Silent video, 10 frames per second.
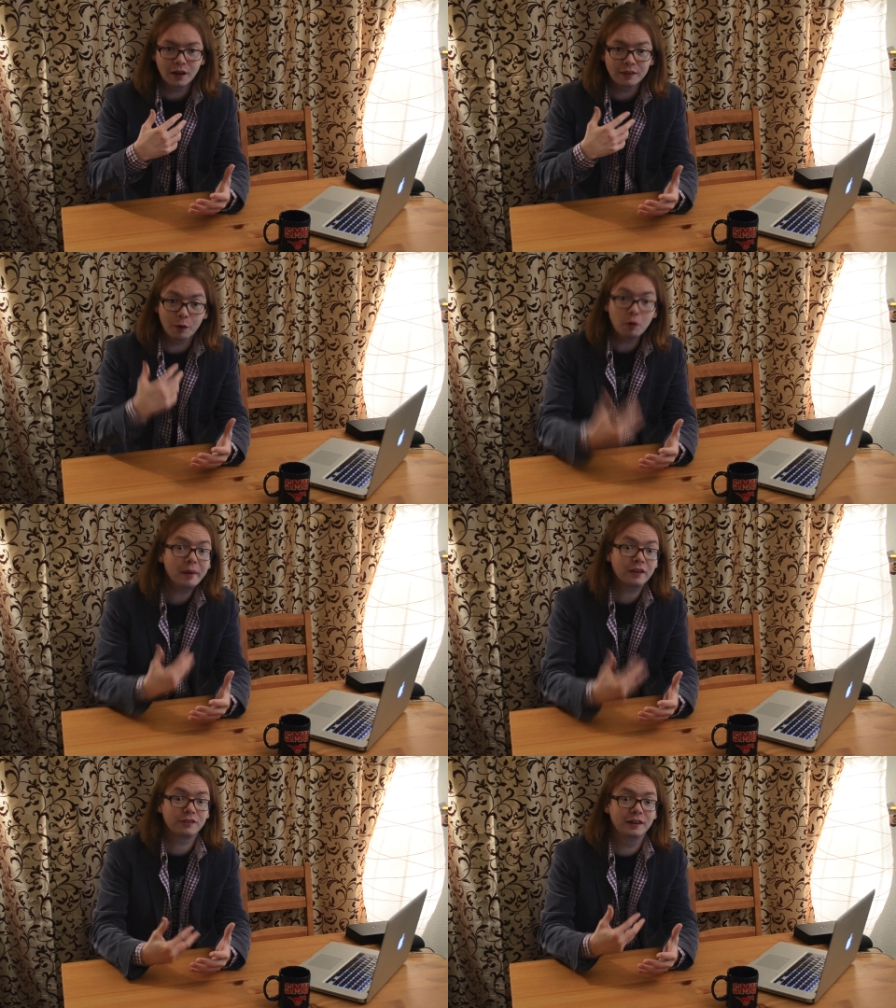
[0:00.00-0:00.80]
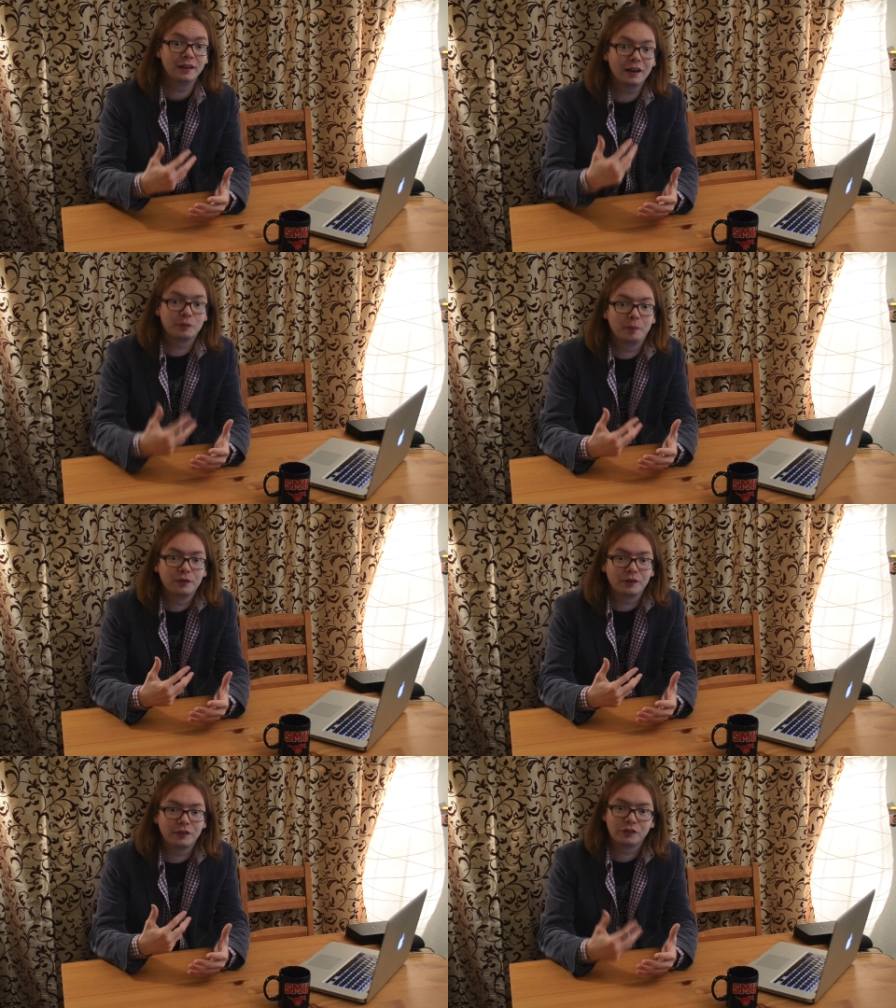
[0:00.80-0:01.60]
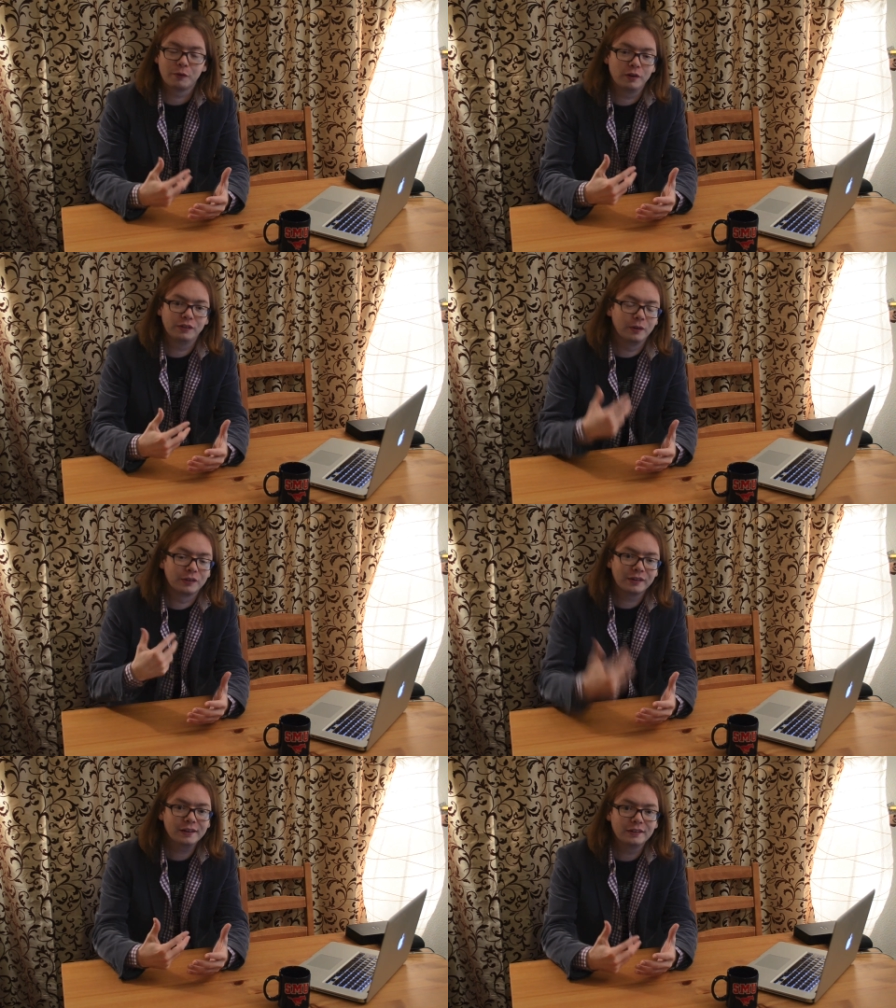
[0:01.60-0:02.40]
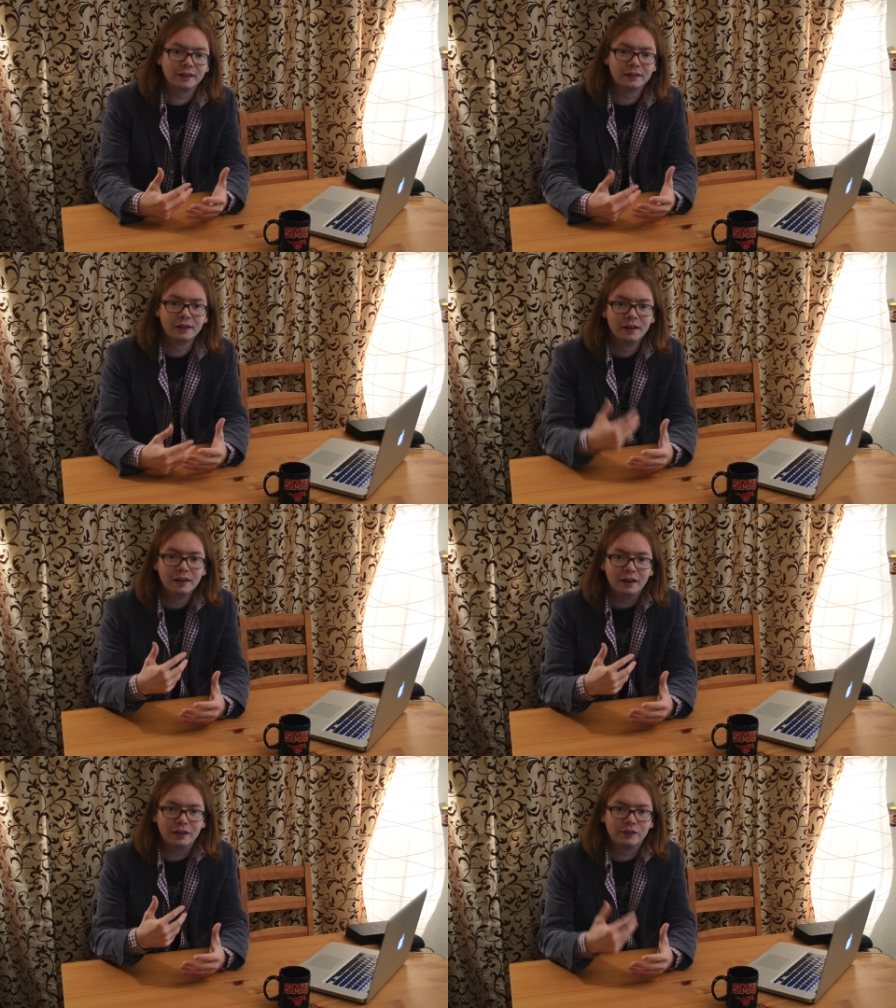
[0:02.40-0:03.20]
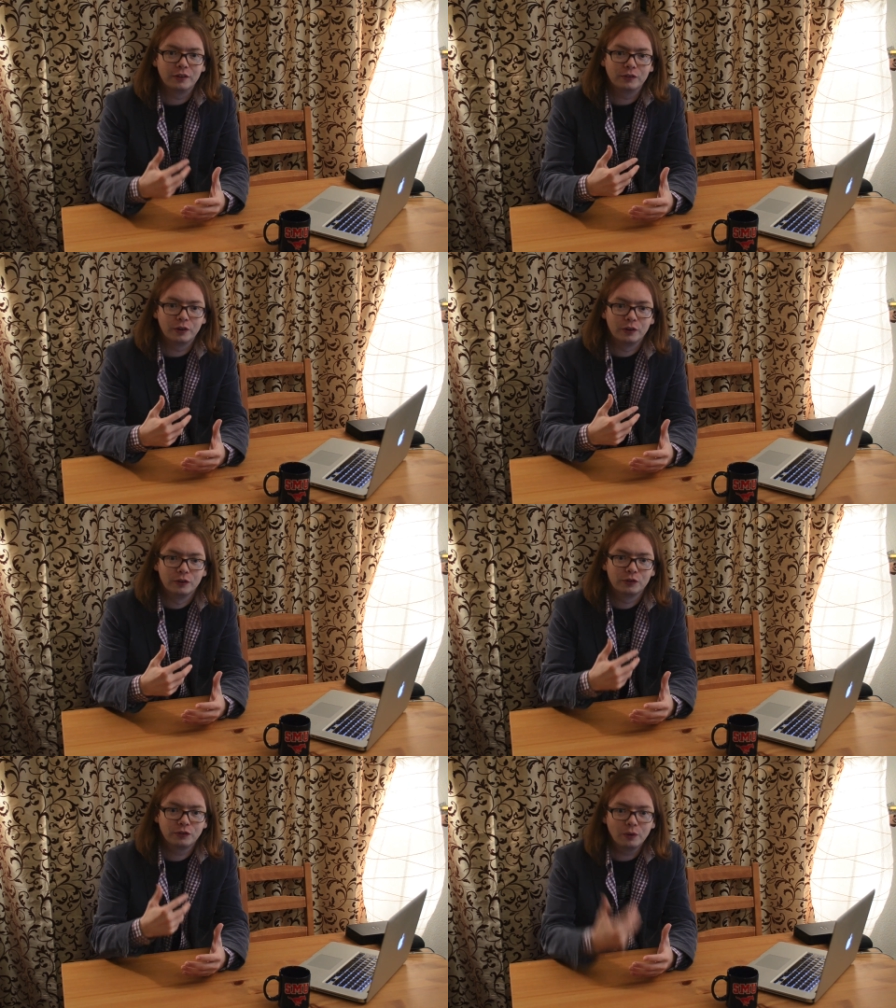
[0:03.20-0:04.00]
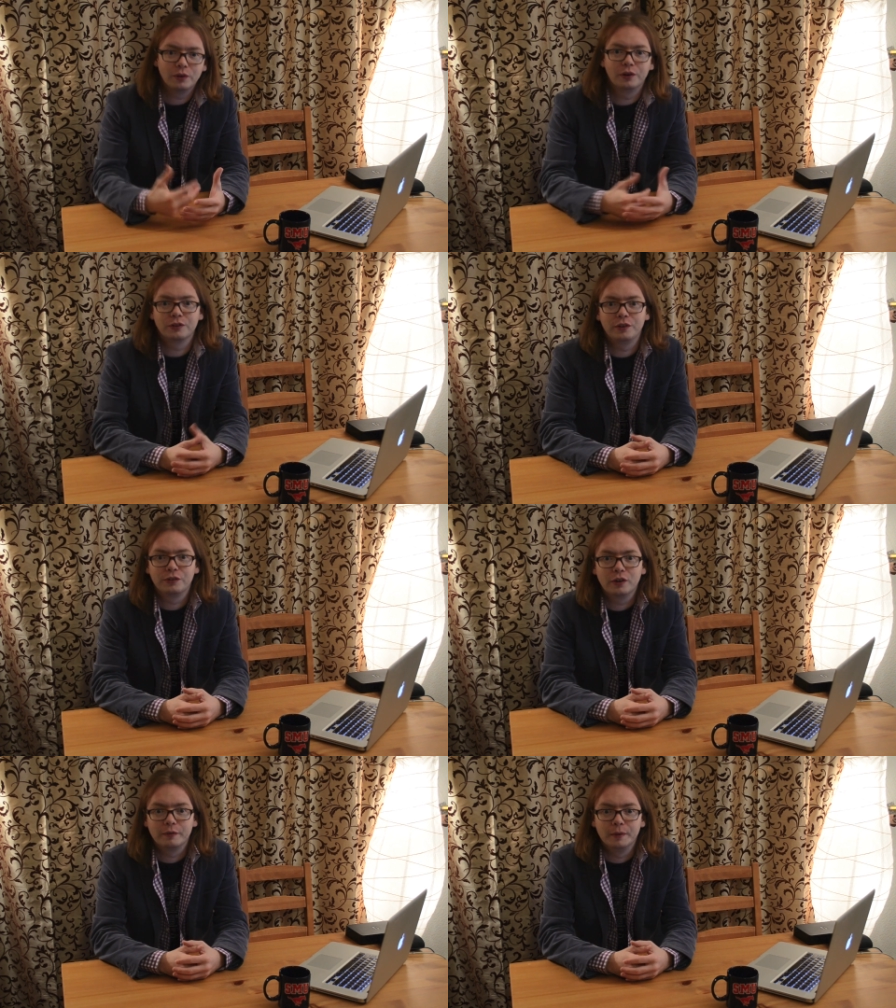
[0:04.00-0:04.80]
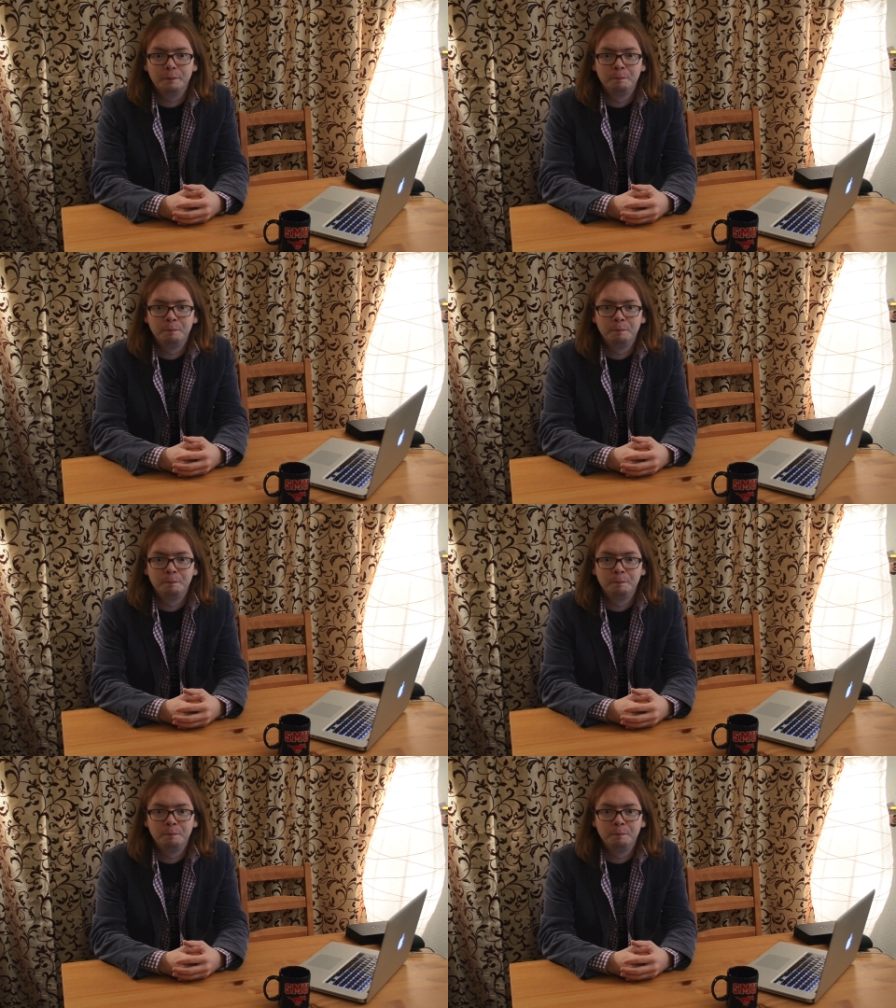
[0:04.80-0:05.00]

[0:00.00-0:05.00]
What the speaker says: Now, what makes the Higgs boson discovery so exciting is that it took so long to discover.